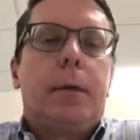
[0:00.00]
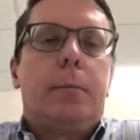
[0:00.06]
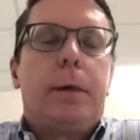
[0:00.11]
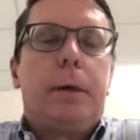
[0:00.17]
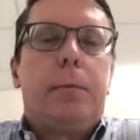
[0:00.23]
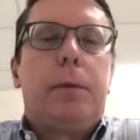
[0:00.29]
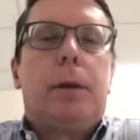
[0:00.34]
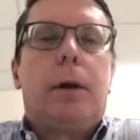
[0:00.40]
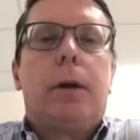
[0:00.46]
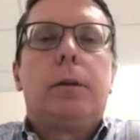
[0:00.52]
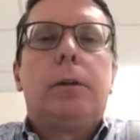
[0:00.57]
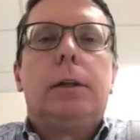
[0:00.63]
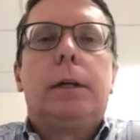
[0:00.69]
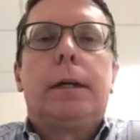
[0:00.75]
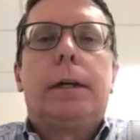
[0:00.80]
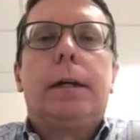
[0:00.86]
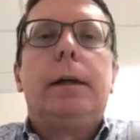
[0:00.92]
people are
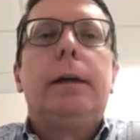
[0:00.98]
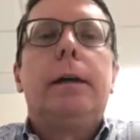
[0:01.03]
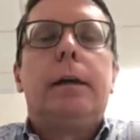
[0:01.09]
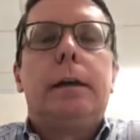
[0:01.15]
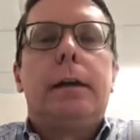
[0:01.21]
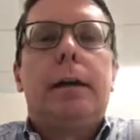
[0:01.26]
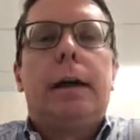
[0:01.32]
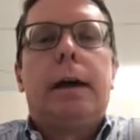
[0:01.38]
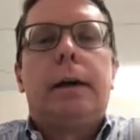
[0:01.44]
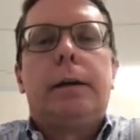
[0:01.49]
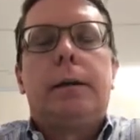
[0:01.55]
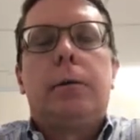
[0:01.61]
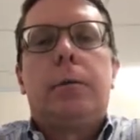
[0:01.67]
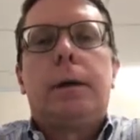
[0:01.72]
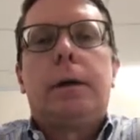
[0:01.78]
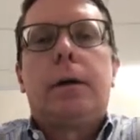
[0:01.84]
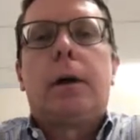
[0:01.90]
looking, and
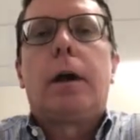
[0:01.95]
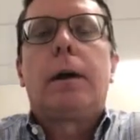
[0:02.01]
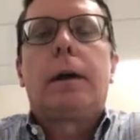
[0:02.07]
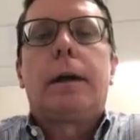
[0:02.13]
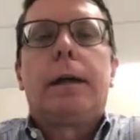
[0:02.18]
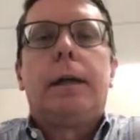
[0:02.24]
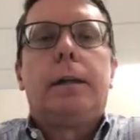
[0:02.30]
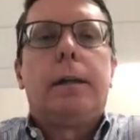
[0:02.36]
we are getting